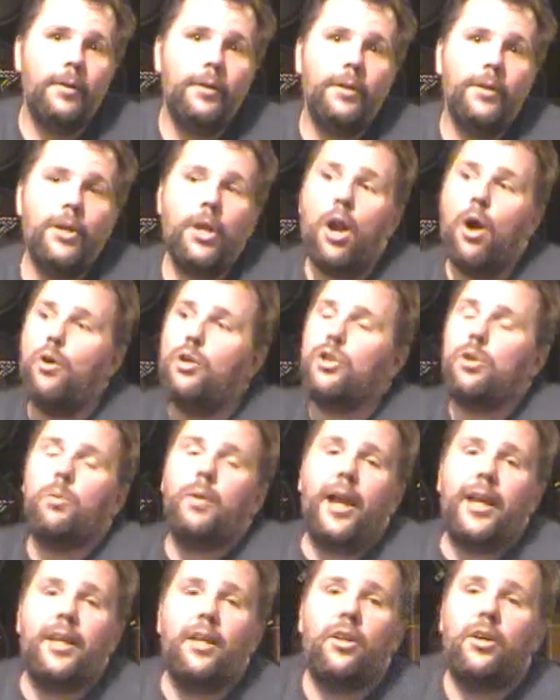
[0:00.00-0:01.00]
You know who's a
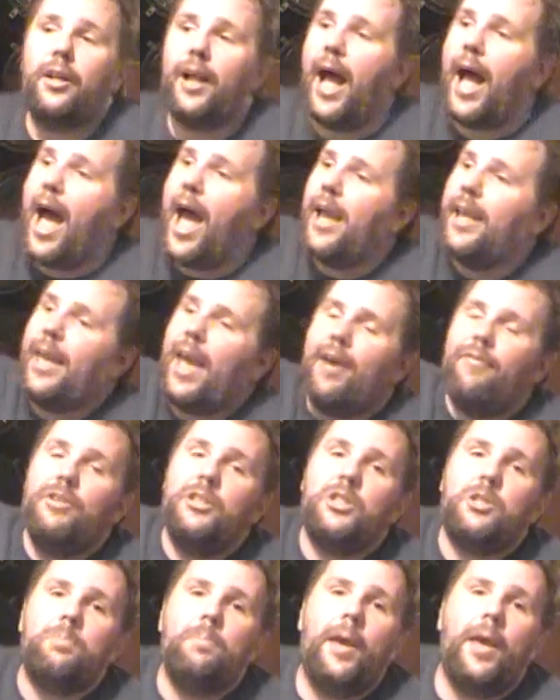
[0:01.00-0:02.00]
regular guy? Kevin
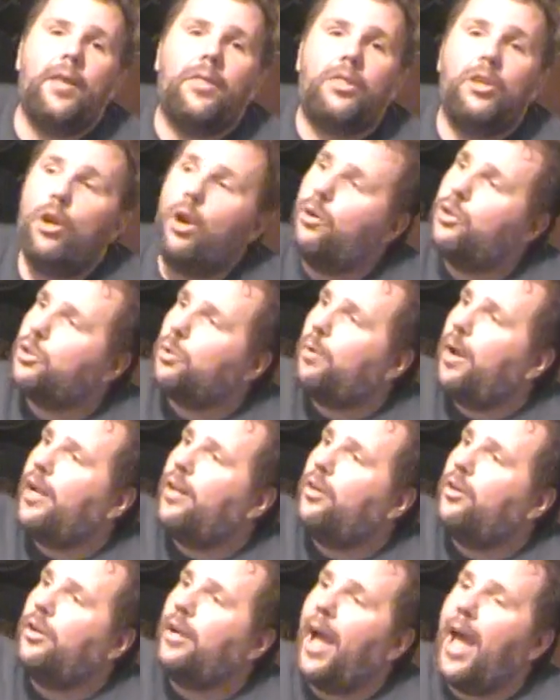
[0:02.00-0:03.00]
Smith. You know who's a
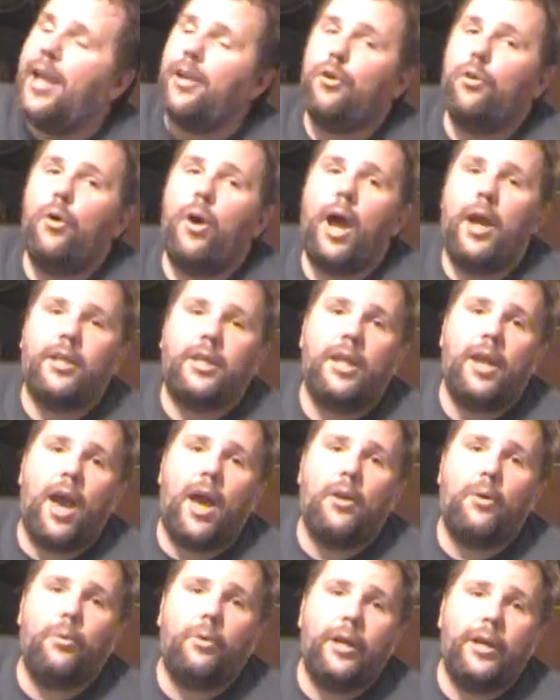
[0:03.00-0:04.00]
regular guy?
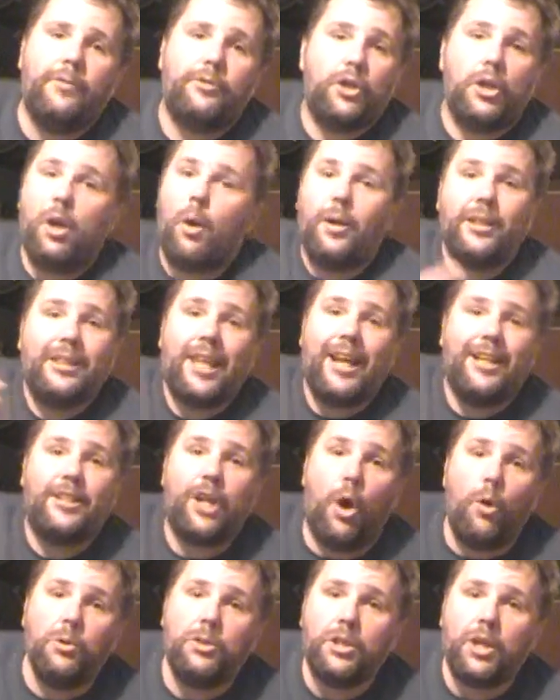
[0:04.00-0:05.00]
Keanu Reeves. You know what they
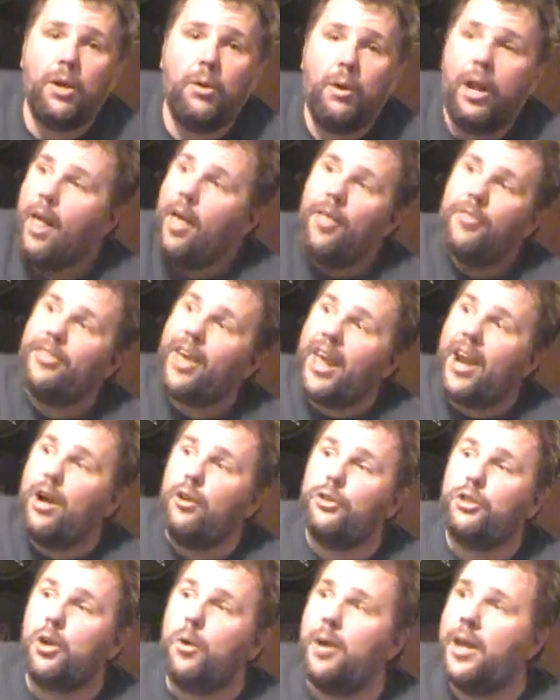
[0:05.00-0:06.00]
don't do? They
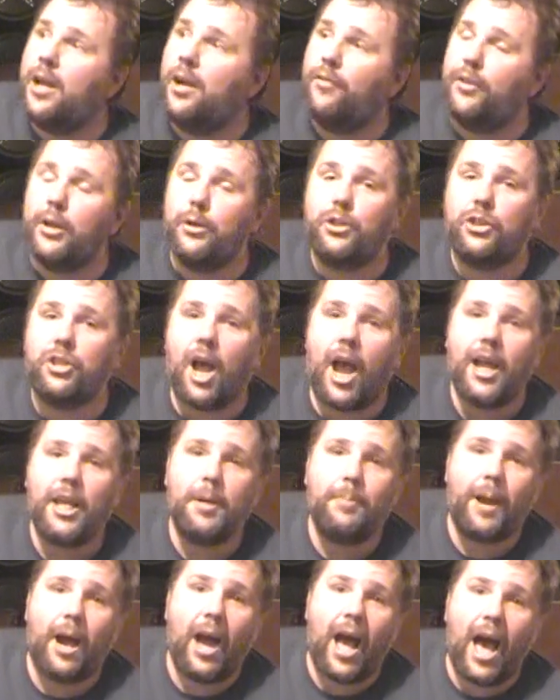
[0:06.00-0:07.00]
don't do interviews talking
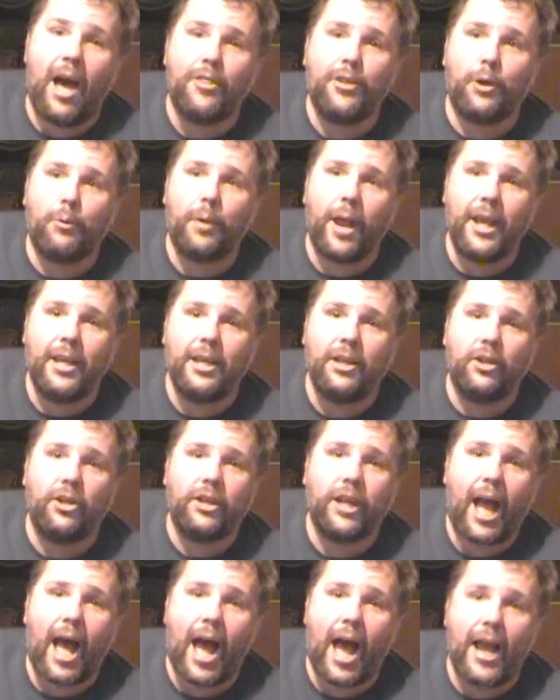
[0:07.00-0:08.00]
about how they're regular
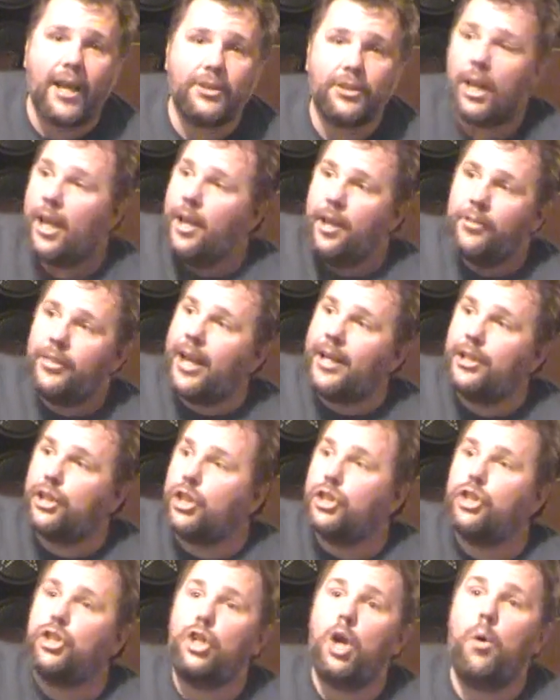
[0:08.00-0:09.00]
guys. They
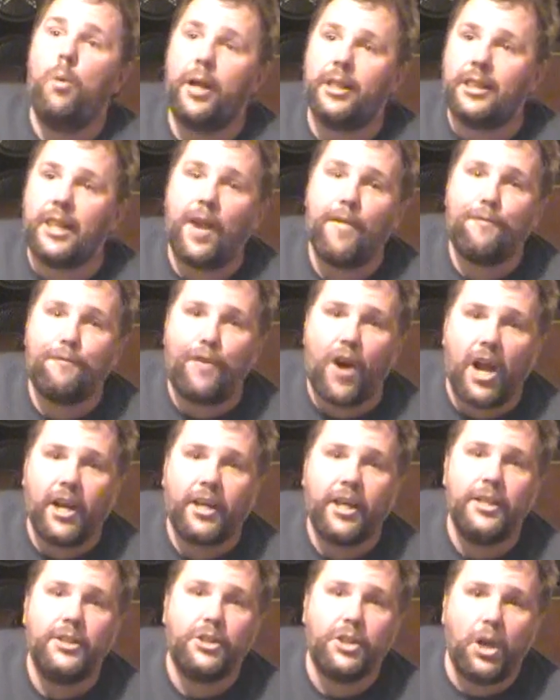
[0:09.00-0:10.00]
just do what they
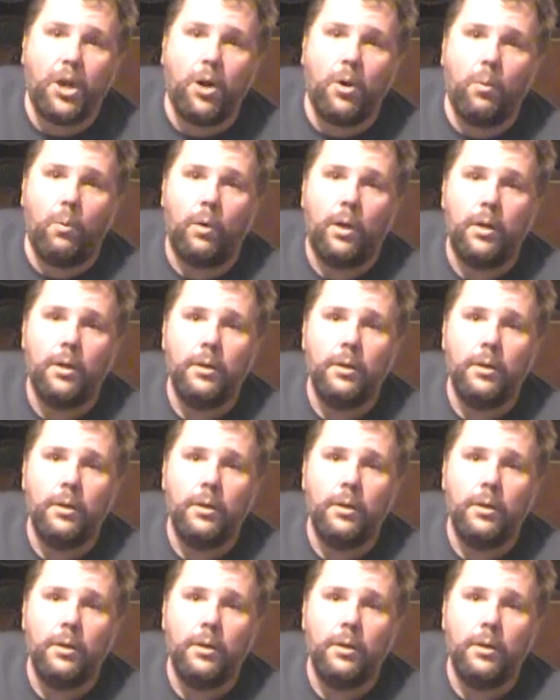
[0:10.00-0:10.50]
fucking do.